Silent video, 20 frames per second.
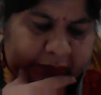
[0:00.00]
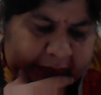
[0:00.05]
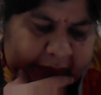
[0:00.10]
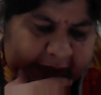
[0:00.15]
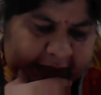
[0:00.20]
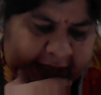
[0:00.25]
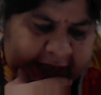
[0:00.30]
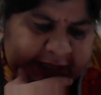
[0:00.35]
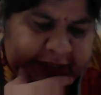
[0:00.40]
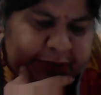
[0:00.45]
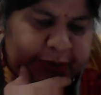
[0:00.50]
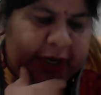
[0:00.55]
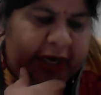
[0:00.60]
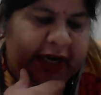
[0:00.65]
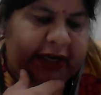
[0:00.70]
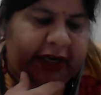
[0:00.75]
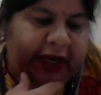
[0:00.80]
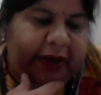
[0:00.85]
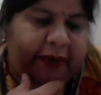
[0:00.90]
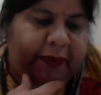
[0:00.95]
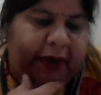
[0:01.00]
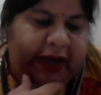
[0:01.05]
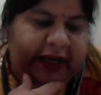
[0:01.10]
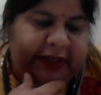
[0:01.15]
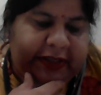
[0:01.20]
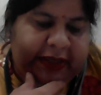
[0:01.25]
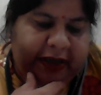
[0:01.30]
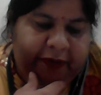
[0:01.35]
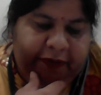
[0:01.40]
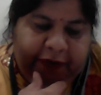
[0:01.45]
educating
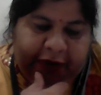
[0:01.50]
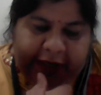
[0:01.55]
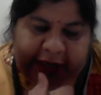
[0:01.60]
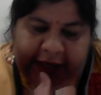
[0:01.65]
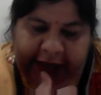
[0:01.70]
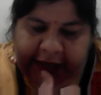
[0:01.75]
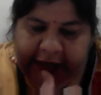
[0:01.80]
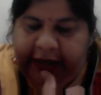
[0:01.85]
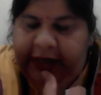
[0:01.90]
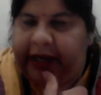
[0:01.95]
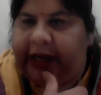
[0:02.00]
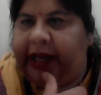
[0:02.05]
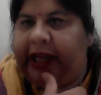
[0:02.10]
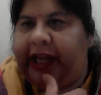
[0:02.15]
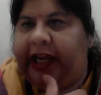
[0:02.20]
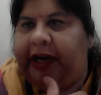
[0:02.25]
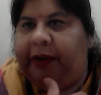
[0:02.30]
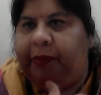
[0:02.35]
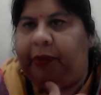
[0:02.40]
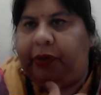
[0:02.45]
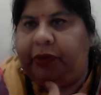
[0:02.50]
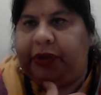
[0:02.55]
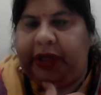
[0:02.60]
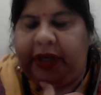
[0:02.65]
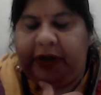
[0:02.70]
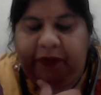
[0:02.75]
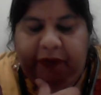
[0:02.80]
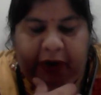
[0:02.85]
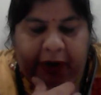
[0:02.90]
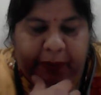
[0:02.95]
myself again and again about
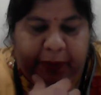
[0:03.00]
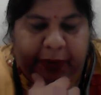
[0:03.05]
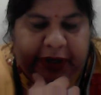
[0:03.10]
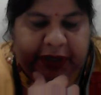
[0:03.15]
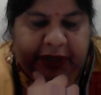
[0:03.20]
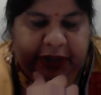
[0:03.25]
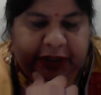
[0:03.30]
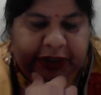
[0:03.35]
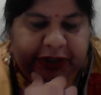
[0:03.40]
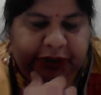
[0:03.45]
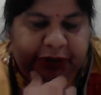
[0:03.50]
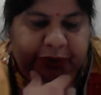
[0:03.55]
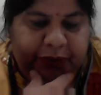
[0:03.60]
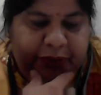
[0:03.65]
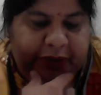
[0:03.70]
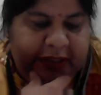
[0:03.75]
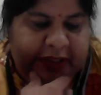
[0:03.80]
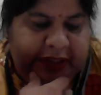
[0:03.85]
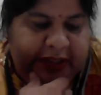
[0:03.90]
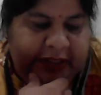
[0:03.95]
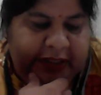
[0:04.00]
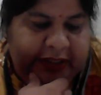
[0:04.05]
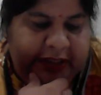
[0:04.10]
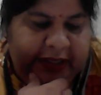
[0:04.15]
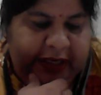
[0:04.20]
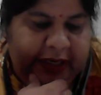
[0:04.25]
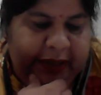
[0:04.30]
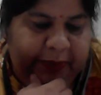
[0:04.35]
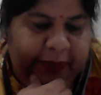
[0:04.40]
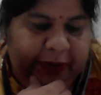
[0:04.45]
the environmental issues and
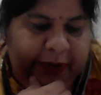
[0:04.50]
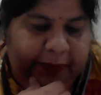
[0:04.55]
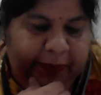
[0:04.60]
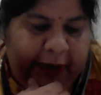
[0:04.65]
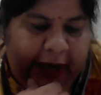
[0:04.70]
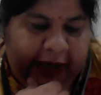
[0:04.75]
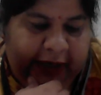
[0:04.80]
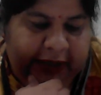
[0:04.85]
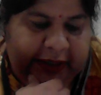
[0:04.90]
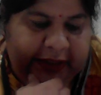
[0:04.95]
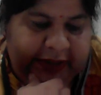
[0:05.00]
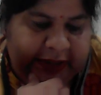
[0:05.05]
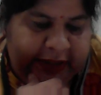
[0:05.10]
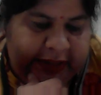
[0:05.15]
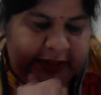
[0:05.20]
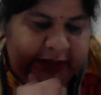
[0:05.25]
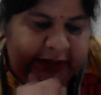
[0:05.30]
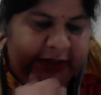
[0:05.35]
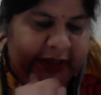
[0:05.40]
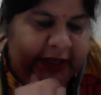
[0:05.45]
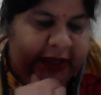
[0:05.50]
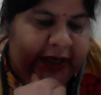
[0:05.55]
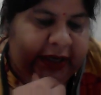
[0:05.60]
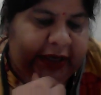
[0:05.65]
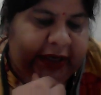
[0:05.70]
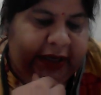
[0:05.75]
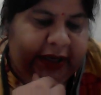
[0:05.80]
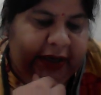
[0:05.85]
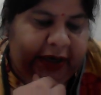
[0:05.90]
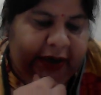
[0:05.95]
sustainable practices.
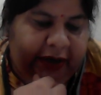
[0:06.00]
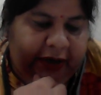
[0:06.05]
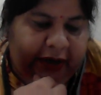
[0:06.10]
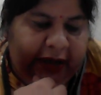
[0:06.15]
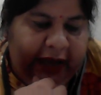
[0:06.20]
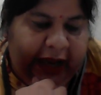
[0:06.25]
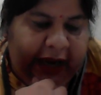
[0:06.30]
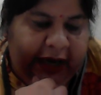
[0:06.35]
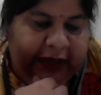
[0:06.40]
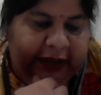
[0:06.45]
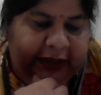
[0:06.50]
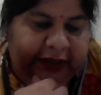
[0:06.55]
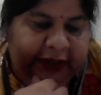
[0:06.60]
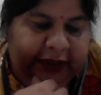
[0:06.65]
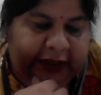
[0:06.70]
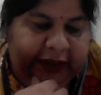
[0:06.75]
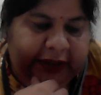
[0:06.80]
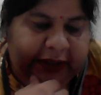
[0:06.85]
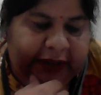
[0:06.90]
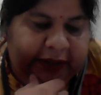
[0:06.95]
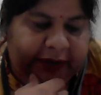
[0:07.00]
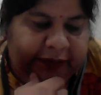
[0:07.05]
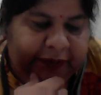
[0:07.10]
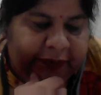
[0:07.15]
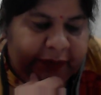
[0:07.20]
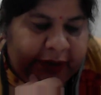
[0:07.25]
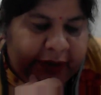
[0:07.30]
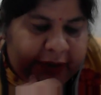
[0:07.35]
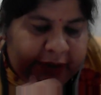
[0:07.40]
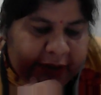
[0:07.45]
Yeah, and
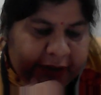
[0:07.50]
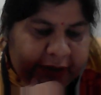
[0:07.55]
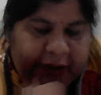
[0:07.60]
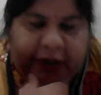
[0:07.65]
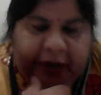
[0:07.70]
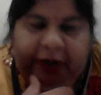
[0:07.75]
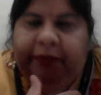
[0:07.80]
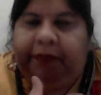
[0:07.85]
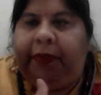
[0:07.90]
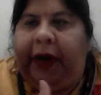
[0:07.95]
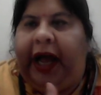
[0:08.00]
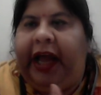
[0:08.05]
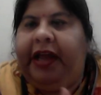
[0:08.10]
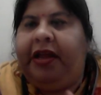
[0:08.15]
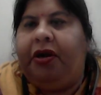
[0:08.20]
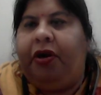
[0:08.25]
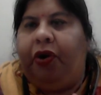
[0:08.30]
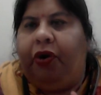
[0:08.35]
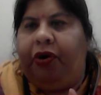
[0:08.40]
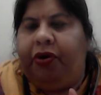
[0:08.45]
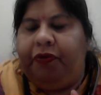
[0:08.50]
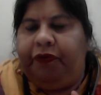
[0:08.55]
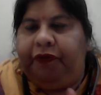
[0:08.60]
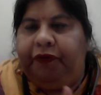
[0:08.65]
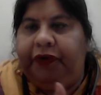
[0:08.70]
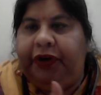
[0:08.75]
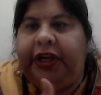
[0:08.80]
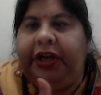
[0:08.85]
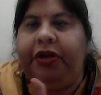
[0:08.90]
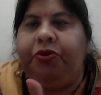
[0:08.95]
buying a lot of
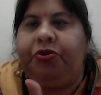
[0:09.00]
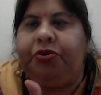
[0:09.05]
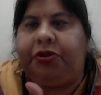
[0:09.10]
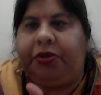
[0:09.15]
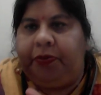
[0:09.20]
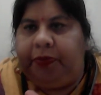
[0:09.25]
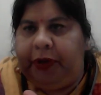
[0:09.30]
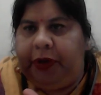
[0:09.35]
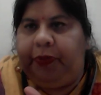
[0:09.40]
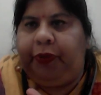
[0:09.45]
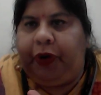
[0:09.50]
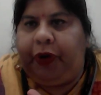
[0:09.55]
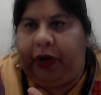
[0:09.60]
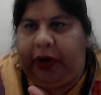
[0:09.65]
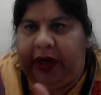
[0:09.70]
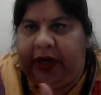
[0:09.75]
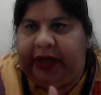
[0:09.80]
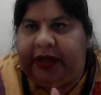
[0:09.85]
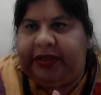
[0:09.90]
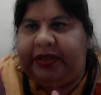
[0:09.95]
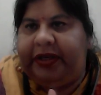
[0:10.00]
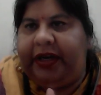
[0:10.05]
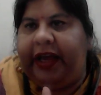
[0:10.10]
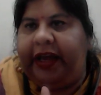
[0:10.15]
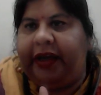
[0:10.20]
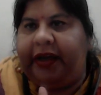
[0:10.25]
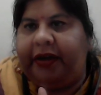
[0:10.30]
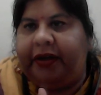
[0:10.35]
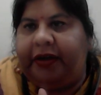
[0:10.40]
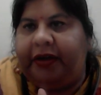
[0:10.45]
reusable products,
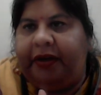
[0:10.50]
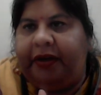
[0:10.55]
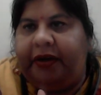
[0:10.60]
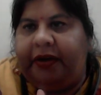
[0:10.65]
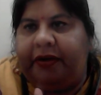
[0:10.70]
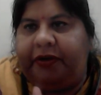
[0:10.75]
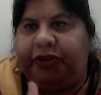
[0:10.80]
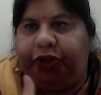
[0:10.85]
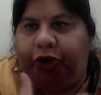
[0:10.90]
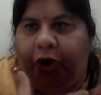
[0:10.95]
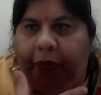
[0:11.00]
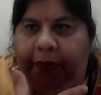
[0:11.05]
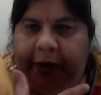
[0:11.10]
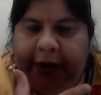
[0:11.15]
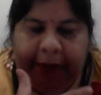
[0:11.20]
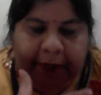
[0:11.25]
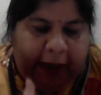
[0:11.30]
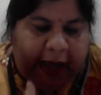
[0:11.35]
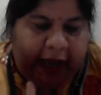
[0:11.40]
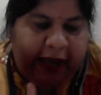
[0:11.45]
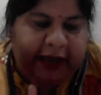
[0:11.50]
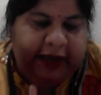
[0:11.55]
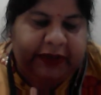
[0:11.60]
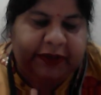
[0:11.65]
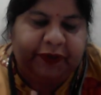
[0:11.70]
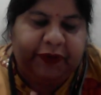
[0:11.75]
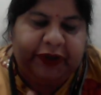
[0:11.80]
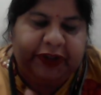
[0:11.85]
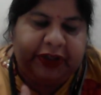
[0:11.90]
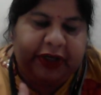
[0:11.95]
like shopping
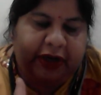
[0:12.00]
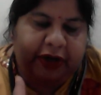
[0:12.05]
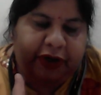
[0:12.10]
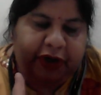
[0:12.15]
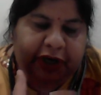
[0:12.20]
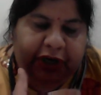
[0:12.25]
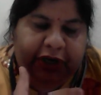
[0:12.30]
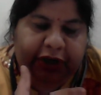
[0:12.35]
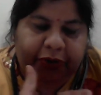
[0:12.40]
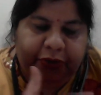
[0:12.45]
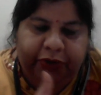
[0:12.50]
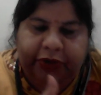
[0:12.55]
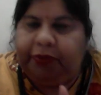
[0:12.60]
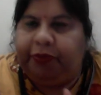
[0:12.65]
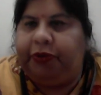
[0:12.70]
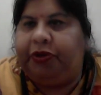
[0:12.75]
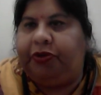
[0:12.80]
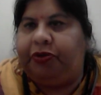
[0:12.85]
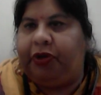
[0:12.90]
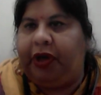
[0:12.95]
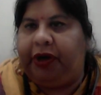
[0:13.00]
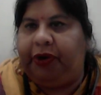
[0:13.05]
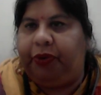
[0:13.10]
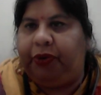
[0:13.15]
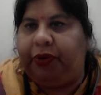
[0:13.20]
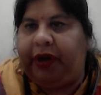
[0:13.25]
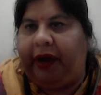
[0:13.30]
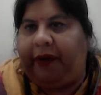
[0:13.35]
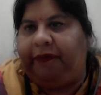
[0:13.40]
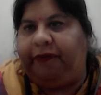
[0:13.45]
bags which are reusable, so I
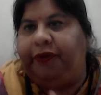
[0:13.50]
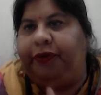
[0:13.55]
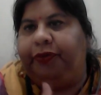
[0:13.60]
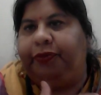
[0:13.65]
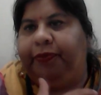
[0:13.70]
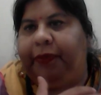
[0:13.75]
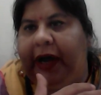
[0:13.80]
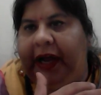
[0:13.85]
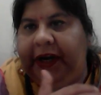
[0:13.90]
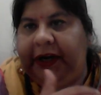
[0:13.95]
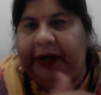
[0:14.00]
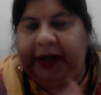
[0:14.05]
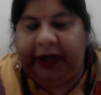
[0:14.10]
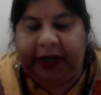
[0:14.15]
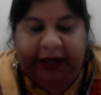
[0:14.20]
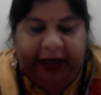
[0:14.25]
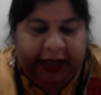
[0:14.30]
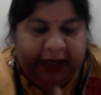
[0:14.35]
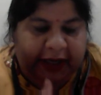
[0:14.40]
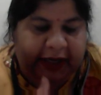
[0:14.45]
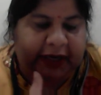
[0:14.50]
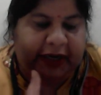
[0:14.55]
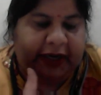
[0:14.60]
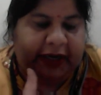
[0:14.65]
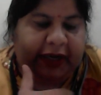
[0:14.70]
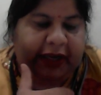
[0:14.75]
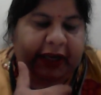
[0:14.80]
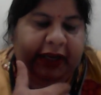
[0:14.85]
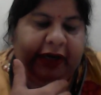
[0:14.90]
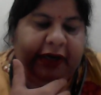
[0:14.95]
don't have to buy it again and
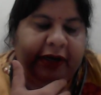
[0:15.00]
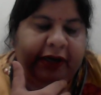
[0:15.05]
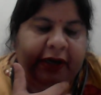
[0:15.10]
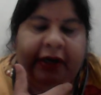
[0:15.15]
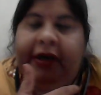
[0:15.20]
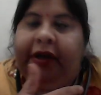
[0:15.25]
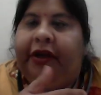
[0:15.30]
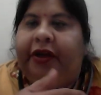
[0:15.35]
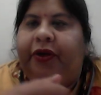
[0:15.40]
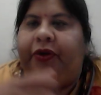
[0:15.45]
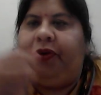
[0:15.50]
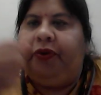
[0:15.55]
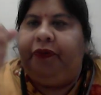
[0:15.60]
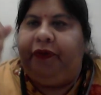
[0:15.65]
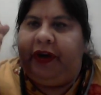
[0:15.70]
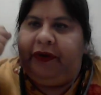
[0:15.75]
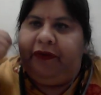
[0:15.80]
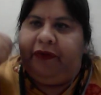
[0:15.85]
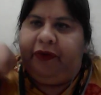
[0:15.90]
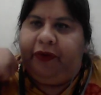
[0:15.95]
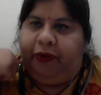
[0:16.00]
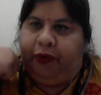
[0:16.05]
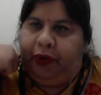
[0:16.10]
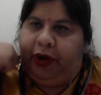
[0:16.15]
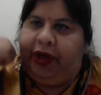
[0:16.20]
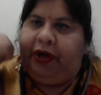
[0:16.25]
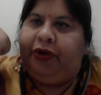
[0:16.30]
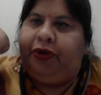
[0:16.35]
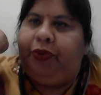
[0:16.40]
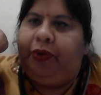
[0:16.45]
again. When
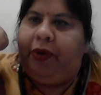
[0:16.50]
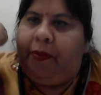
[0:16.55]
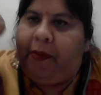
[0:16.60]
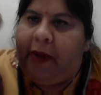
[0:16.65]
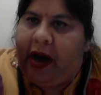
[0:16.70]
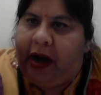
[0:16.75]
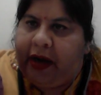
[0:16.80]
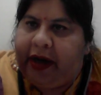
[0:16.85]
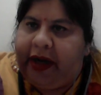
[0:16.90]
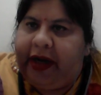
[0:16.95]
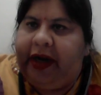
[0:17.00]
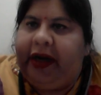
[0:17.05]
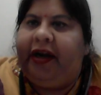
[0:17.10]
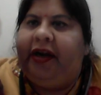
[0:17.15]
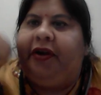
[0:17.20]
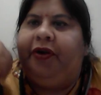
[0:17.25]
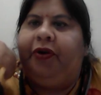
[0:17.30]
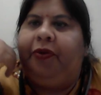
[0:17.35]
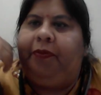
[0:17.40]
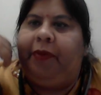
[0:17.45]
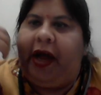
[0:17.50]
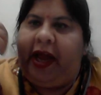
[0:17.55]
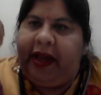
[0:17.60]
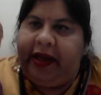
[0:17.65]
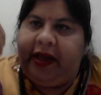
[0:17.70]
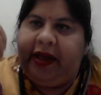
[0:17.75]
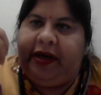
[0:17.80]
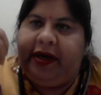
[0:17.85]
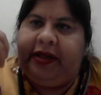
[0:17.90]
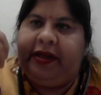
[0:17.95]
going to a market or
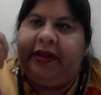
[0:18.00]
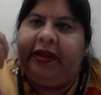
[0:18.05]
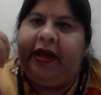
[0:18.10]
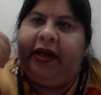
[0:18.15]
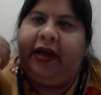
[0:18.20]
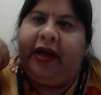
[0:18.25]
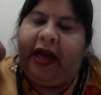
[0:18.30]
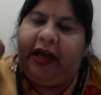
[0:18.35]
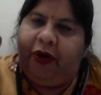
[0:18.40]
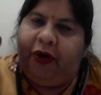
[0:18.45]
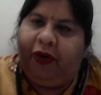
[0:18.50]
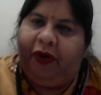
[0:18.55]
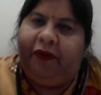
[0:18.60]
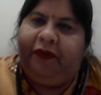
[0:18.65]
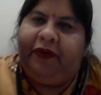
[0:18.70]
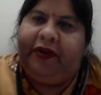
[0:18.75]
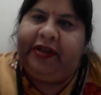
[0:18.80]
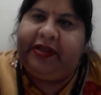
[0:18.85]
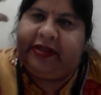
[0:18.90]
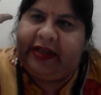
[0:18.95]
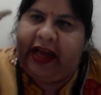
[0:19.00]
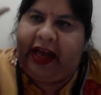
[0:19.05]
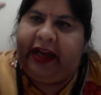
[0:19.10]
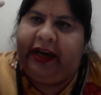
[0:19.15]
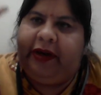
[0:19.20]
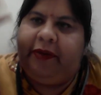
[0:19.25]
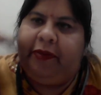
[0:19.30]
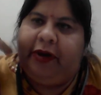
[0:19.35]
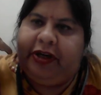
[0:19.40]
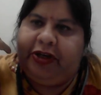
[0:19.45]
buying anything, I always
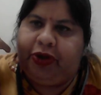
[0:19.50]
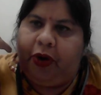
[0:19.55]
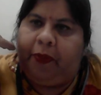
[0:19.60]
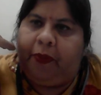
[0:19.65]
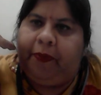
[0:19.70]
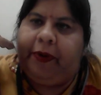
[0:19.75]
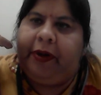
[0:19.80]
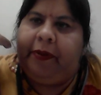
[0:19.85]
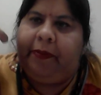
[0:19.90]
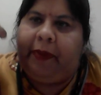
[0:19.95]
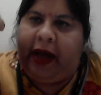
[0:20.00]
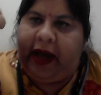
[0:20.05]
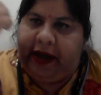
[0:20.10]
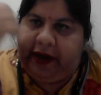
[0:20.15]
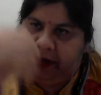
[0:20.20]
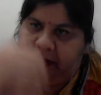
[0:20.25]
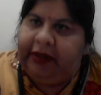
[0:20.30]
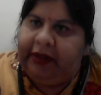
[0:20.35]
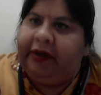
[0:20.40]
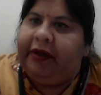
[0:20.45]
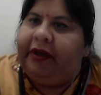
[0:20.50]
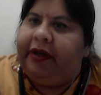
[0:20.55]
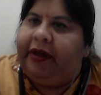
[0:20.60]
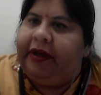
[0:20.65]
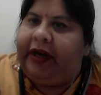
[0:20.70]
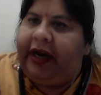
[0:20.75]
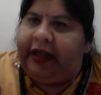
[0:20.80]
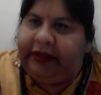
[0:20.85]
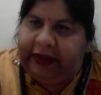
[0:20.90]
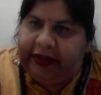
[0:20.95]
carry my shopping bag,
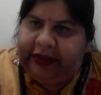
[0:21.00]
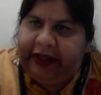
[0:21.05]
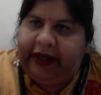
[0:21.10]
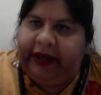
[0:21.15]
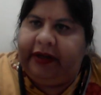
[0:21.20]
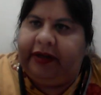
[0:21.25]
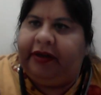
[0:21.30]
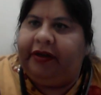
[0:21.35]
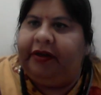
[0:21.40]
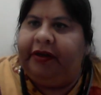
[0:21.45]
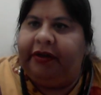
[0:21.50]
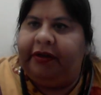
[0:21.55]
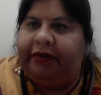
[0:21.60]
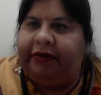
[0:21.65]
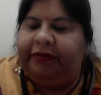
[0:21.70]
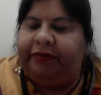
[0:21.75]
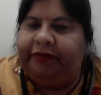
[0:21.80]
rather than